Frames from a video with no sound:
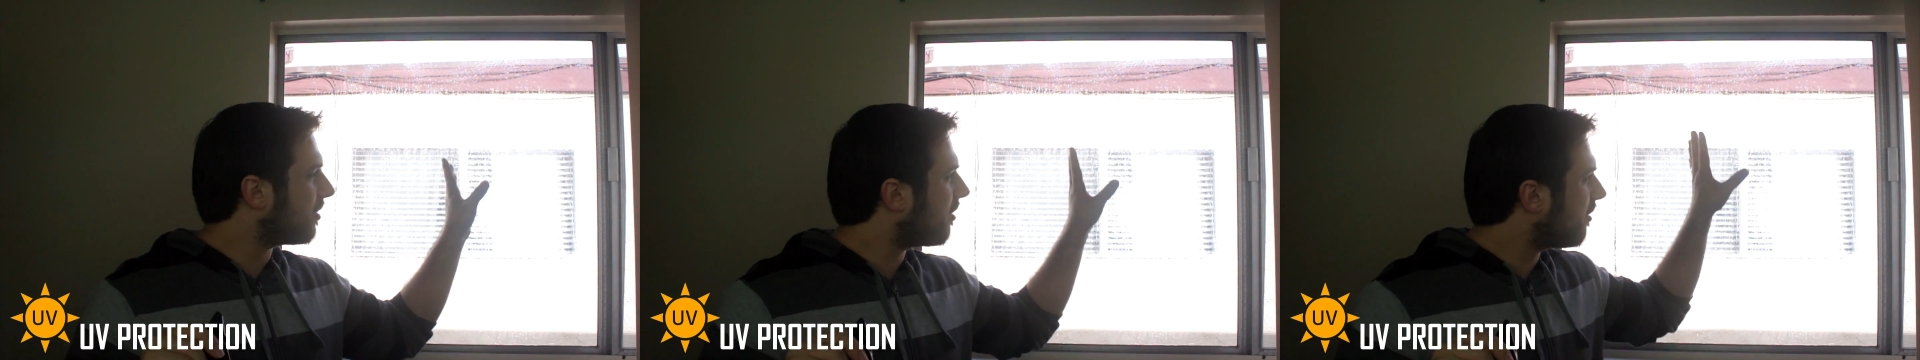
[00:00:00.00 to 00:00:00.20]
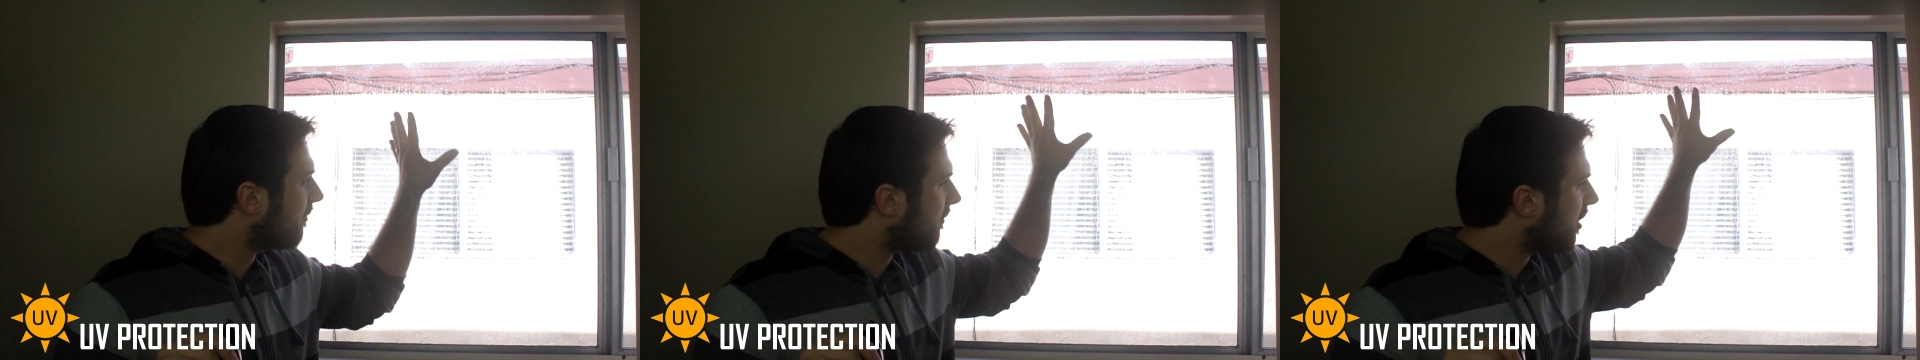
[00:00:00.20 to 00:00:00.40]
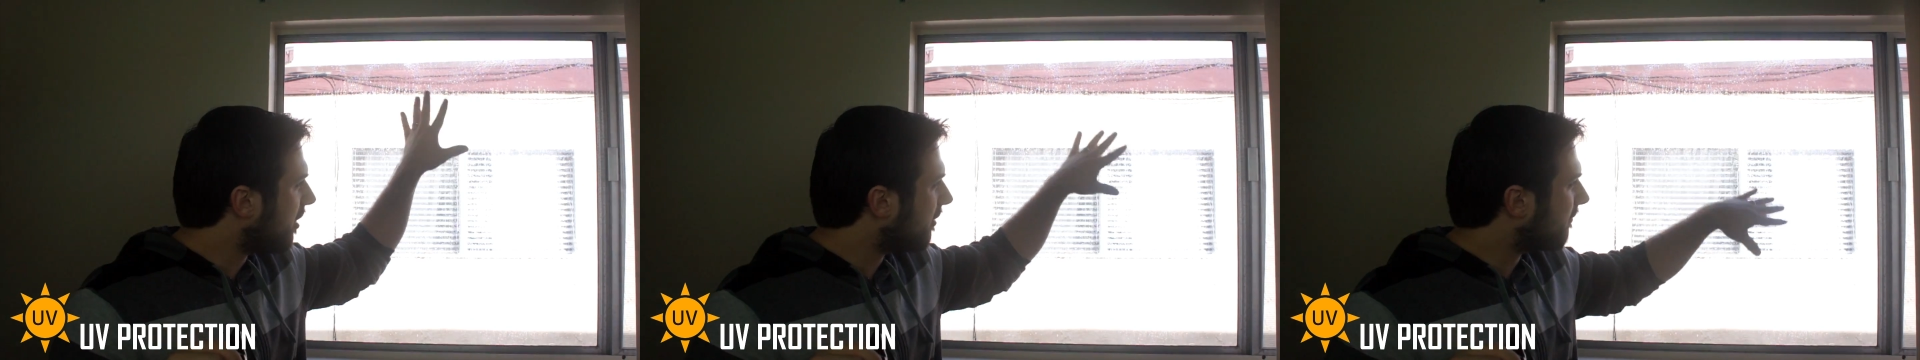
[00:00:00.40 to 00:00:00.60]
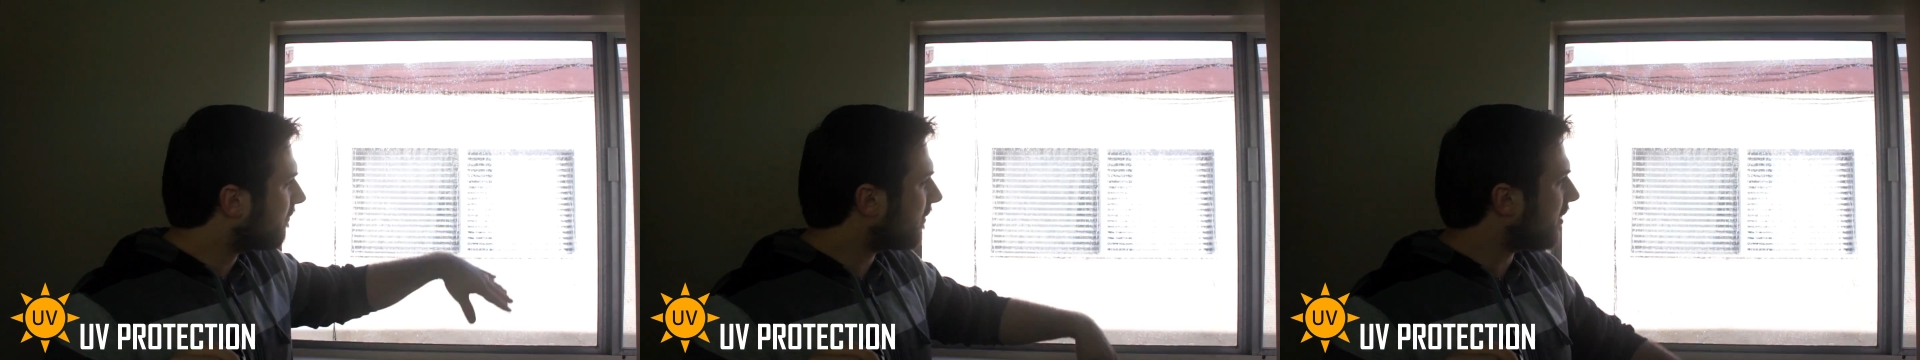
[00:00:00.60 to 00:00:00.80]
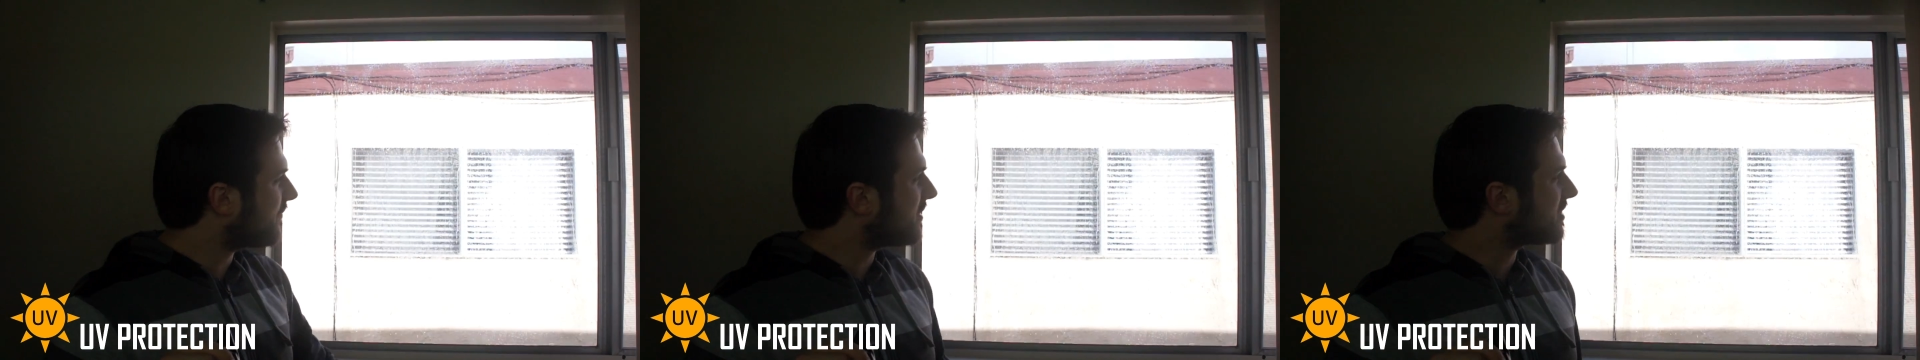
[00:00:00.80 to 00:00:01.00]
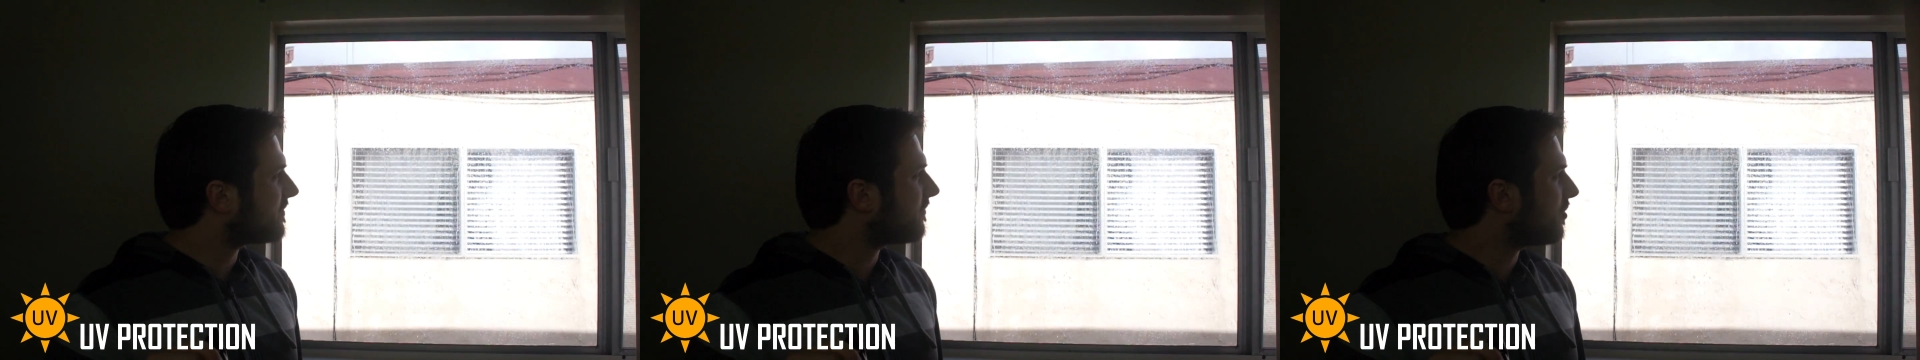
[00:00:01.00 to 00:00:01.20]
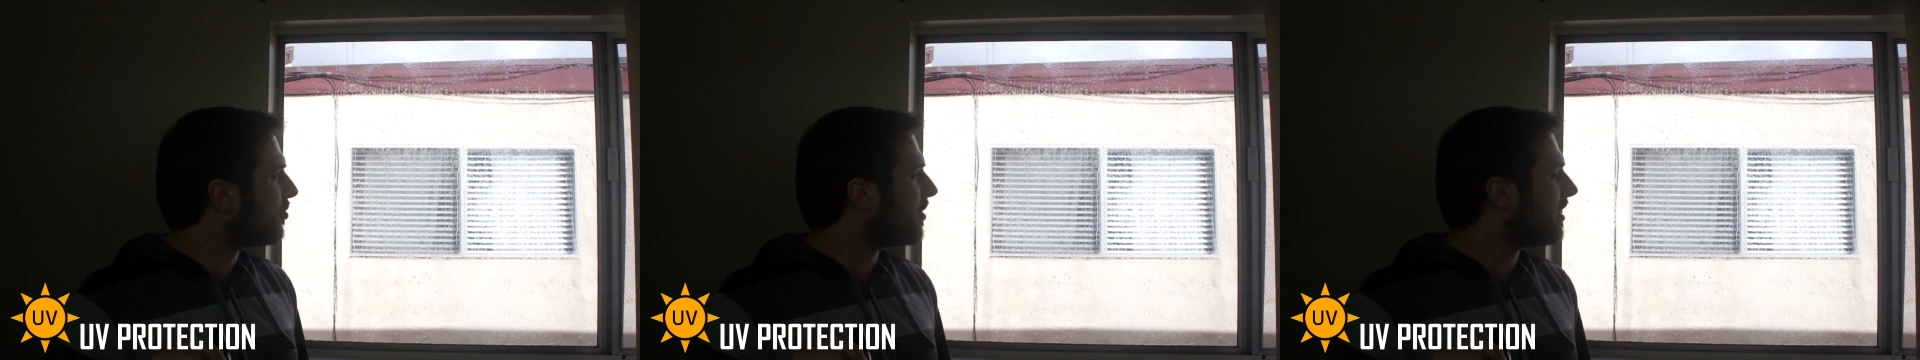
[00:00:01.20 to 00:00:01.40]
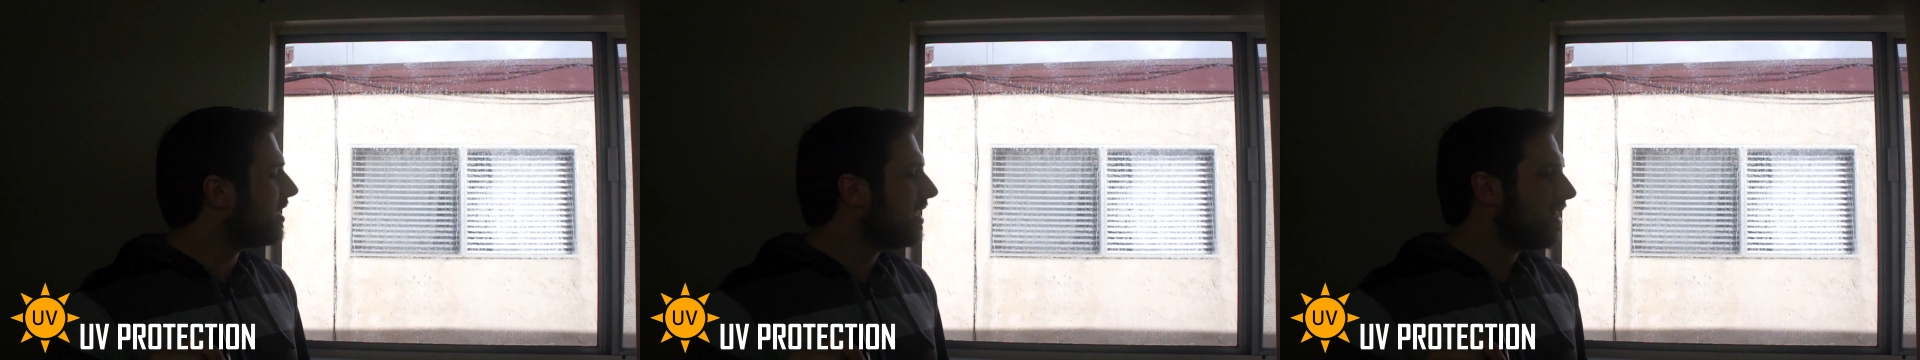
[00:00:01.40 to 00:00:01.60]
know, of this
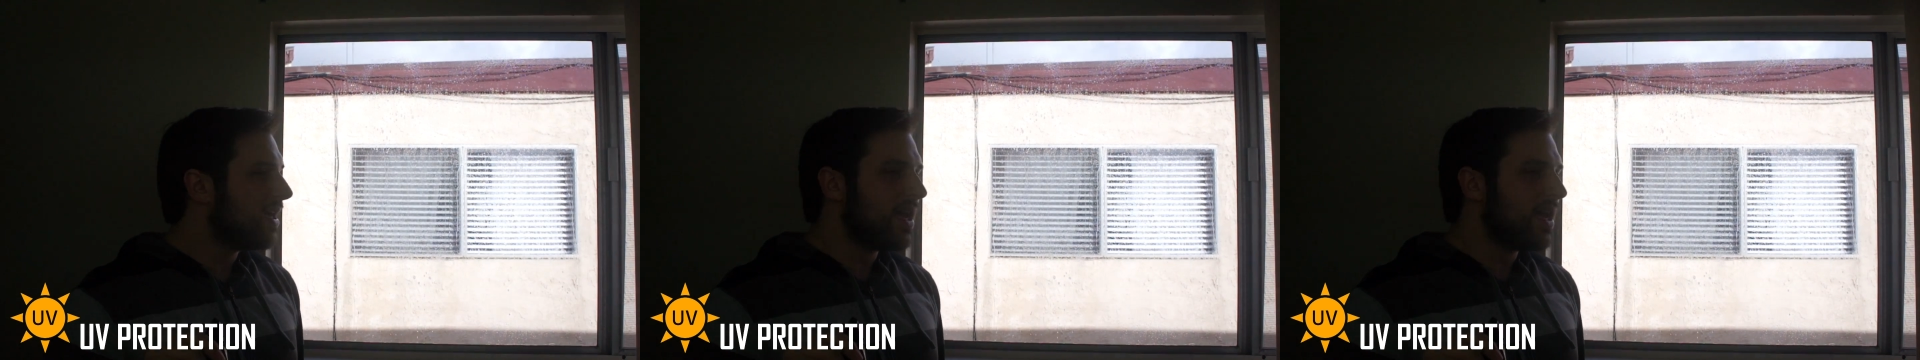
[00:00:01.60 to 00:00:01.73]
fluid.